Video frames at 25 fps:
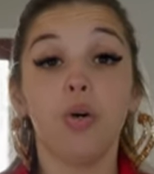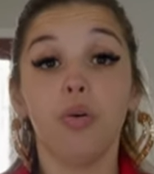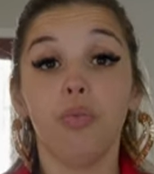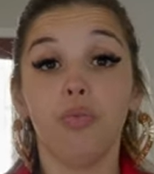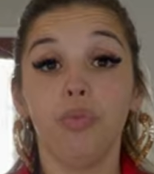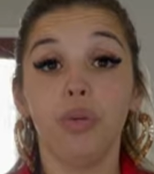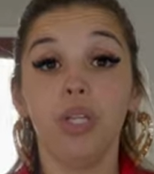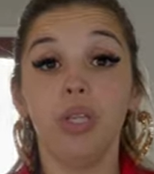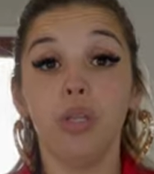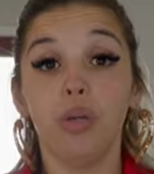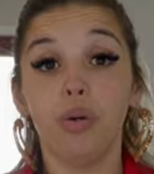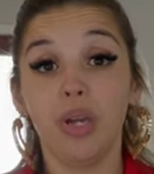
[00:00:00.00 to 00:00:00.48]
or
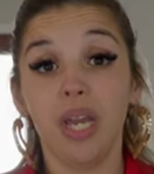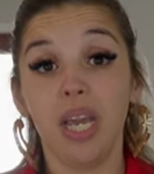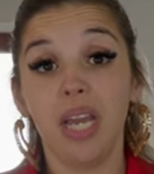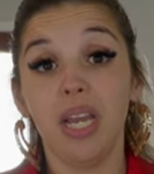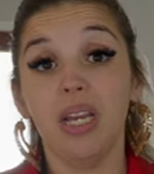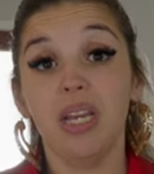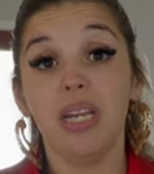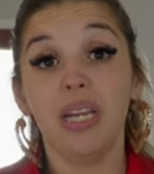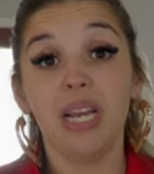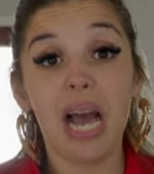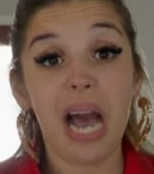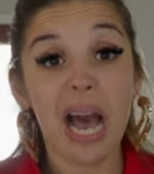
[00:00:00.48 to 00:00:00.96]

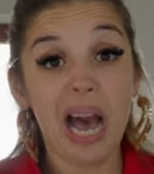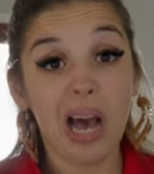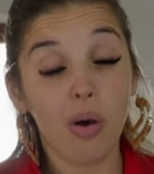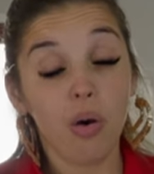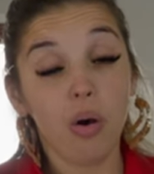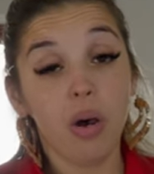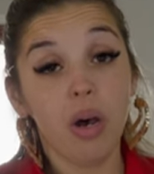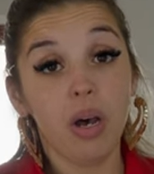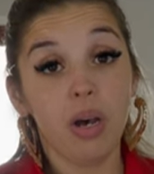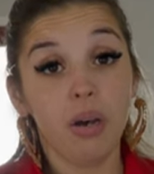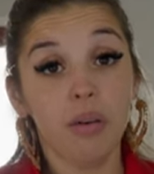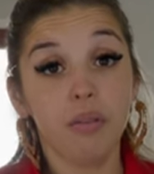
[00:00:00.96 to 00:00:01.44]
relocating
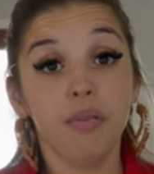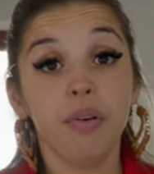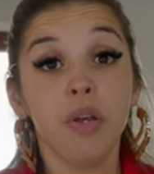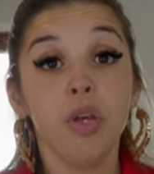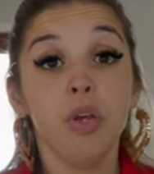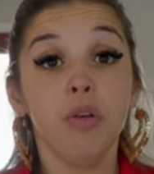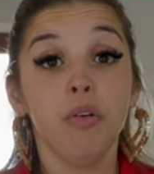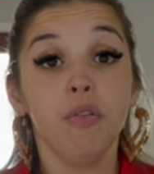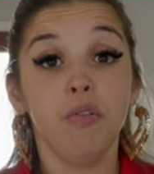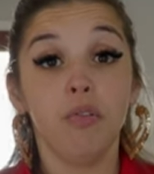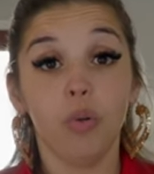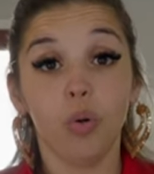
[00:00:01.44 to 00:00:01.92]
out of
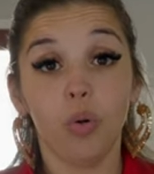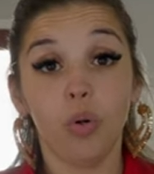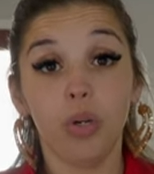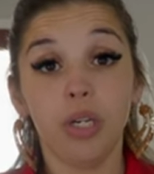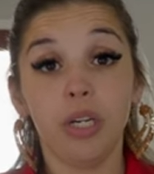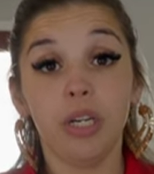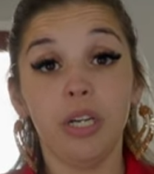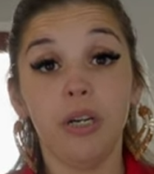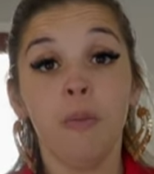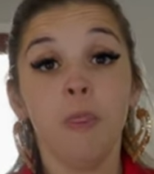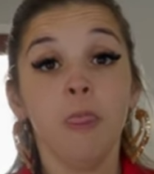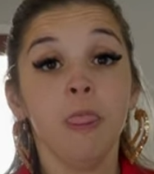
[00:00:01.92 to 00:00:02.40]

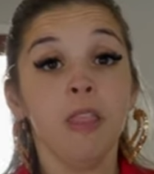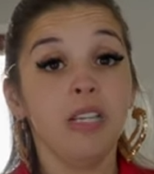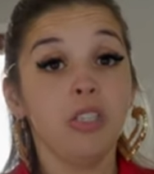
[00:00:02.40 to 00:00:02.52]
Florida.